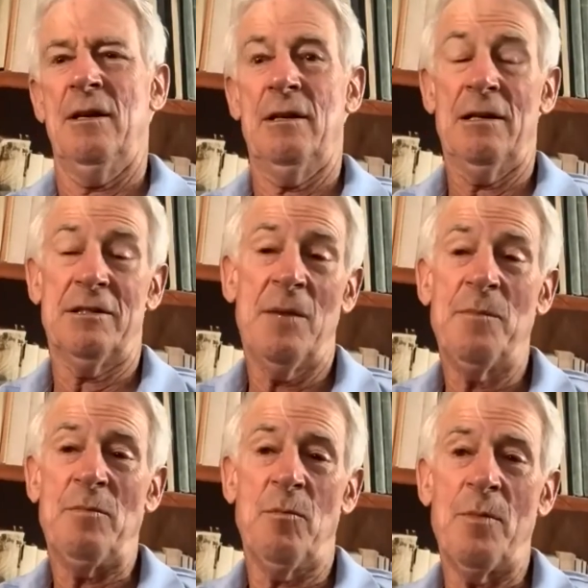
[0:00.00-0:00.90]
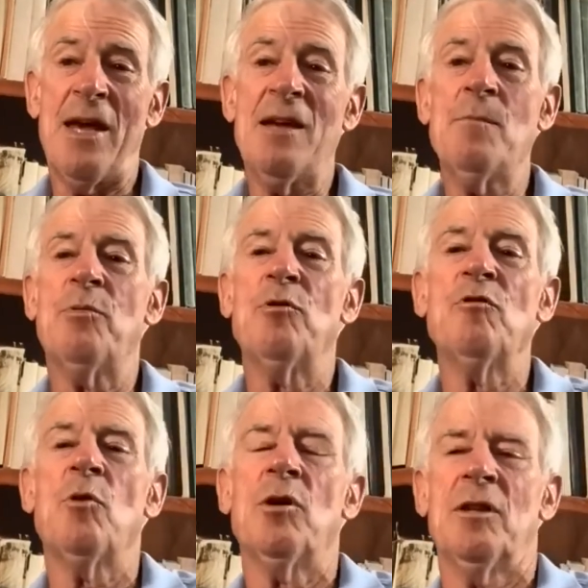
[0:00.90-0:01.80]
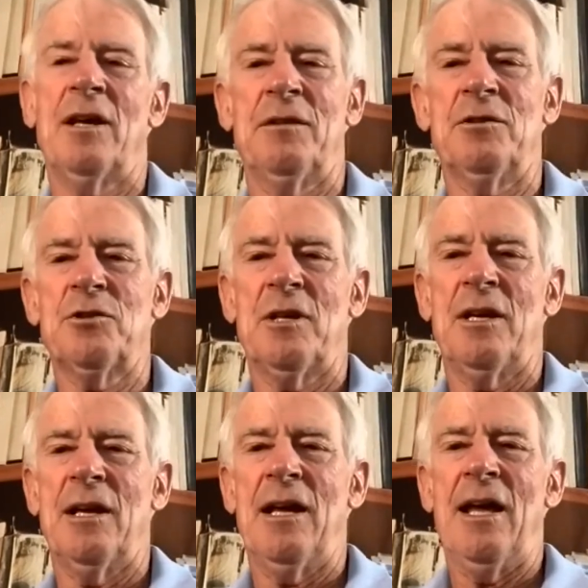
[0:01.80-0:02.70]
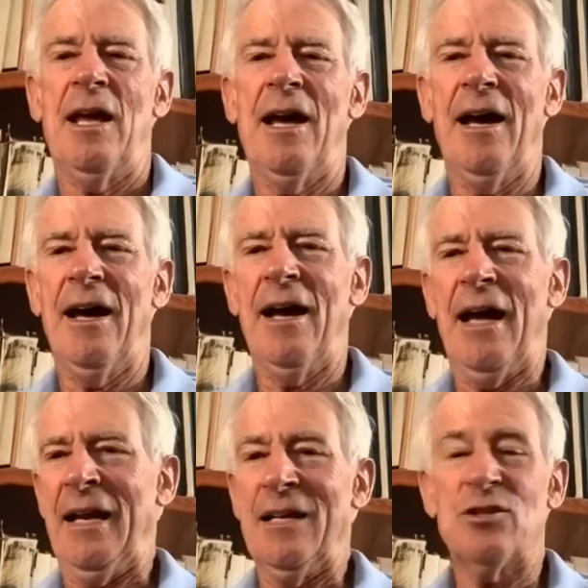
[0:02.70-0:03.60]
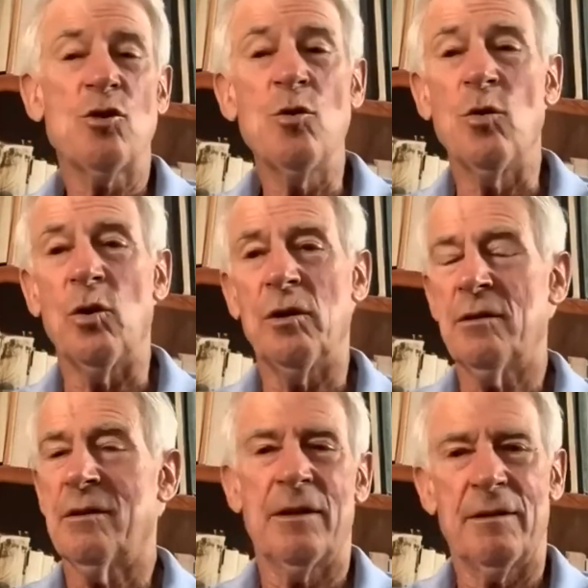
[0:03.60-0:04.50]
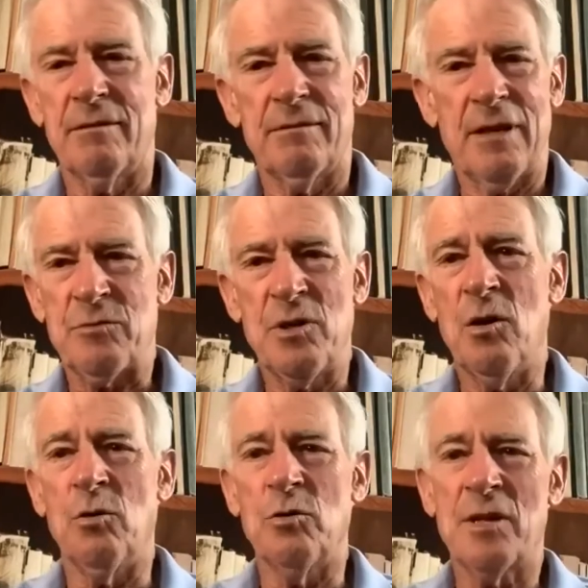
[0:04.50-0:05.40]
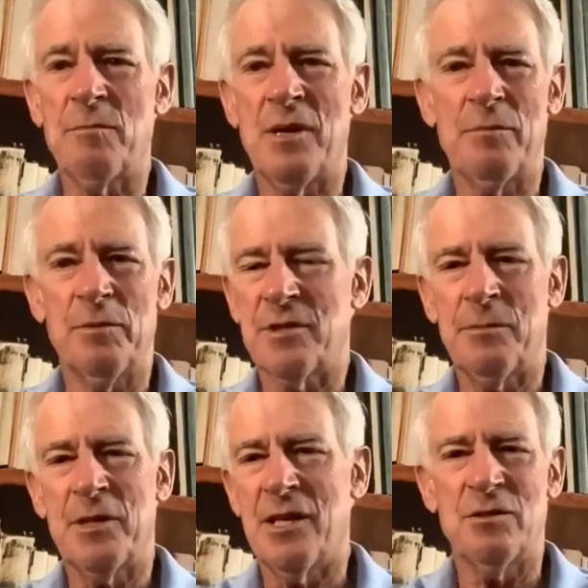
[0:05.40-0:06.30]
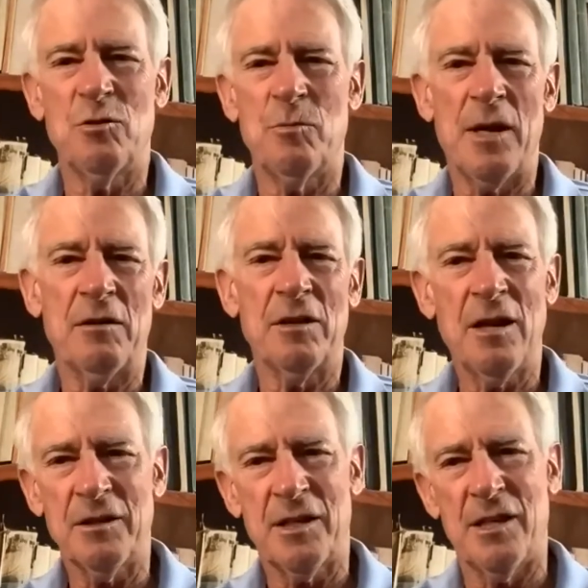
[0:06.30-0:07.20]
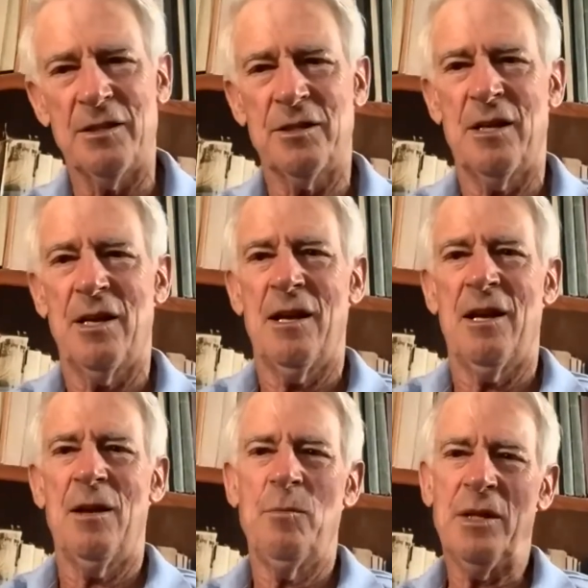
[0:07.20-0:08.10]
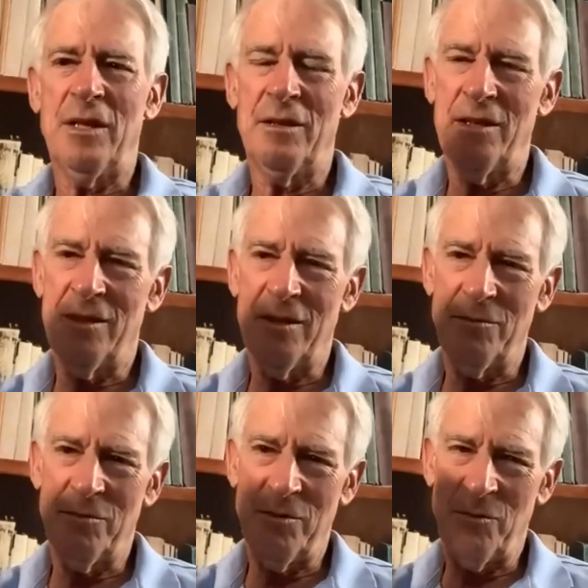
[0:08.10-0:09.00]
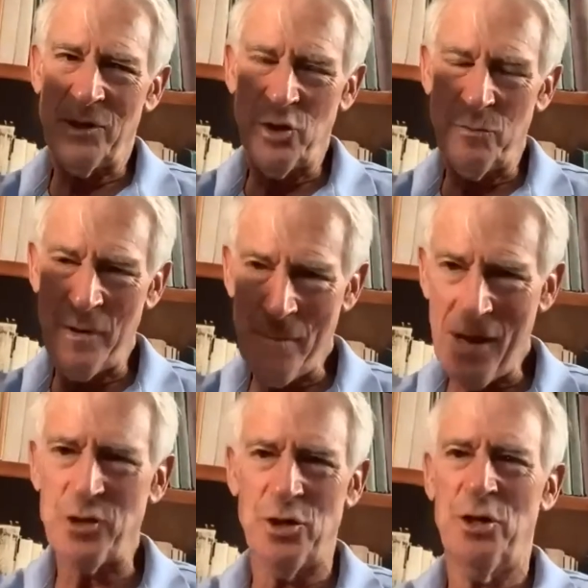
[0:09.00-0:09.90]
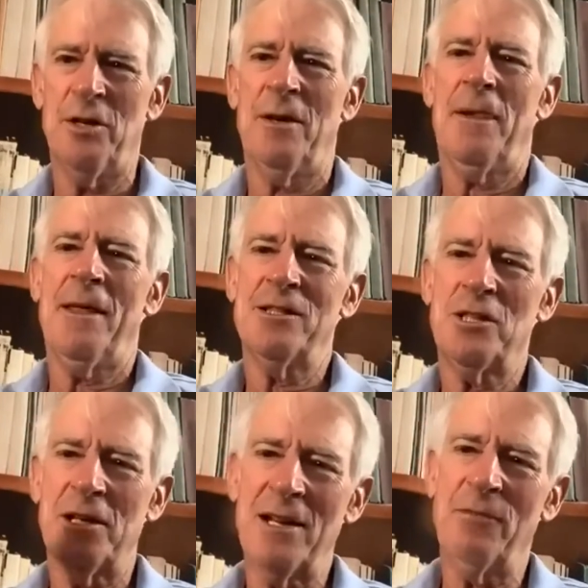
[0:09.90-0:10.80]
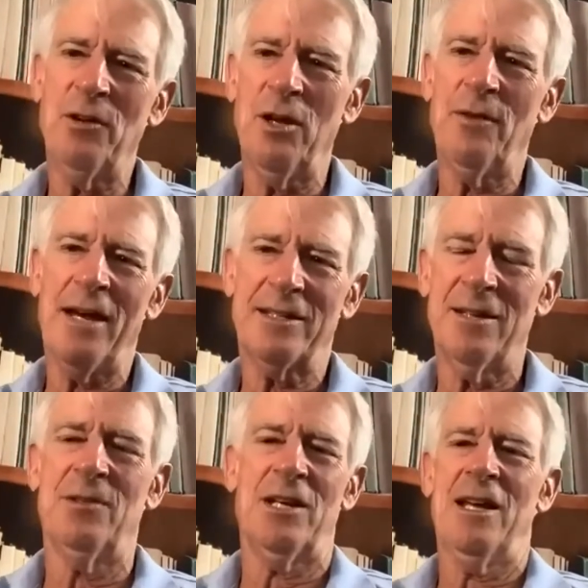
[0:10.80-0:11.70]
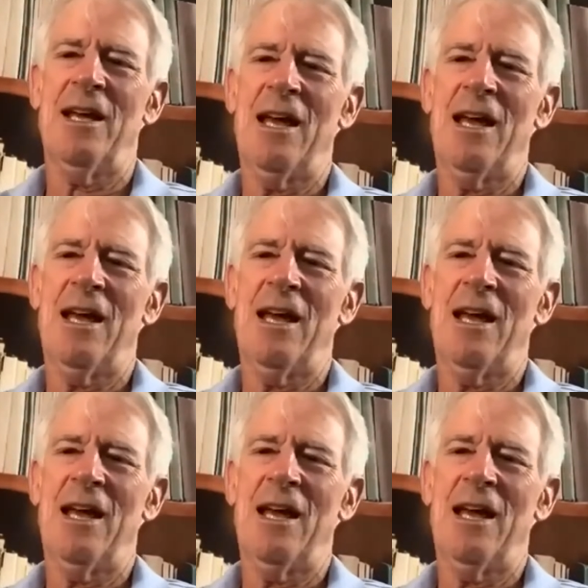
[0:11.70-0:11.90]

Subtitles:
Now, some people may improve more than others. And at school, as we know, some kids do better than other kids. But what should be measured is the level of activity.